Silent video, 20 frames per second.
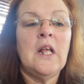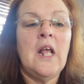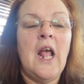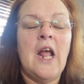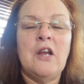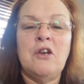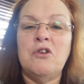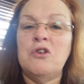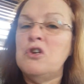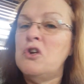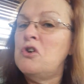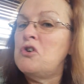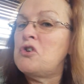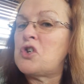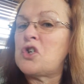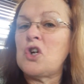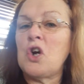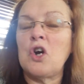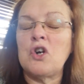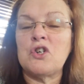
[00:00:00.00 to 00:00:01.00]
and you
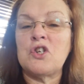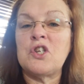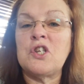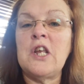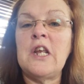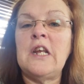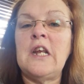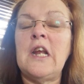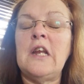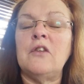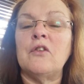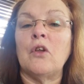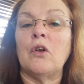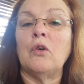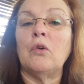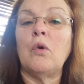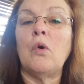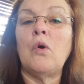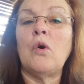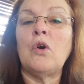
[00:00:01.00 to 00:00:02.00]
start seeking the
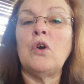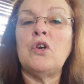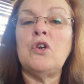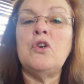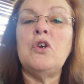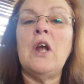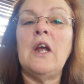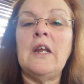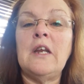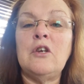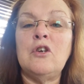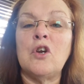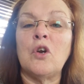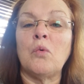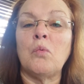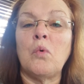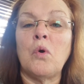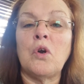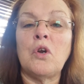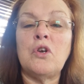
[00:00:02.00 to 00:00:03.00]
Lord, you get in your
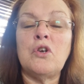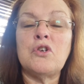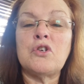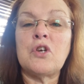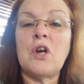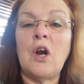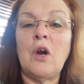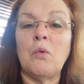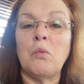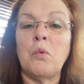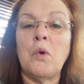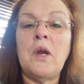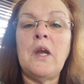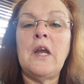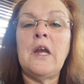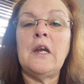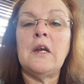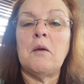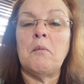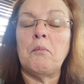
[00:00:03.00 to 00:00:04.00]
word and you start
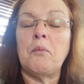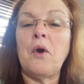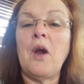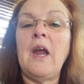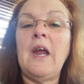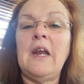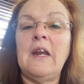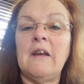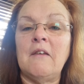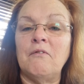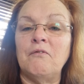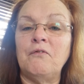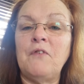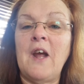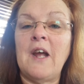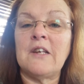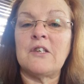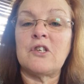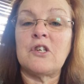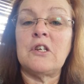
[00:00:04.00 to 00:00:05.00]
reading and praying and
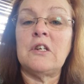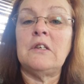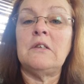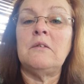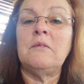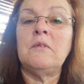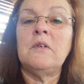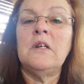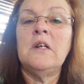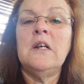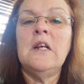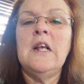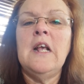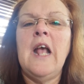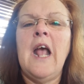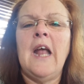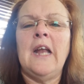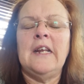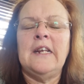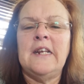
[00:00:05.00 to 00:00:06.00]
fasting,
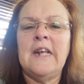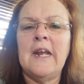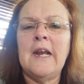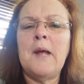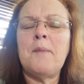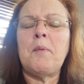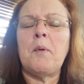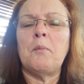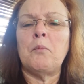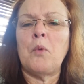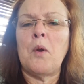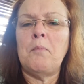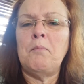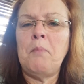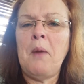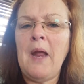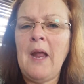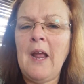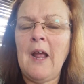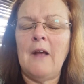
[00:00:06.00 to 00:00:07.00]
and get up and
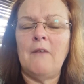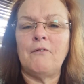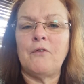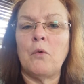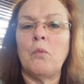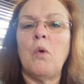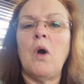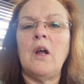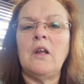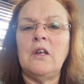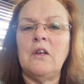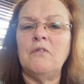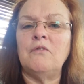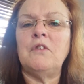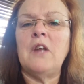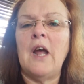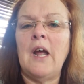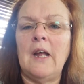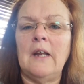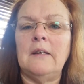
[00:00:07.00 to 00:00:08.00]
repent for what you've
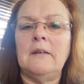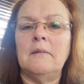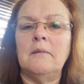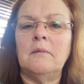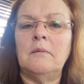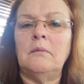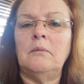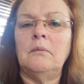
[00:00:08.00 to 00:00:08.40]
done.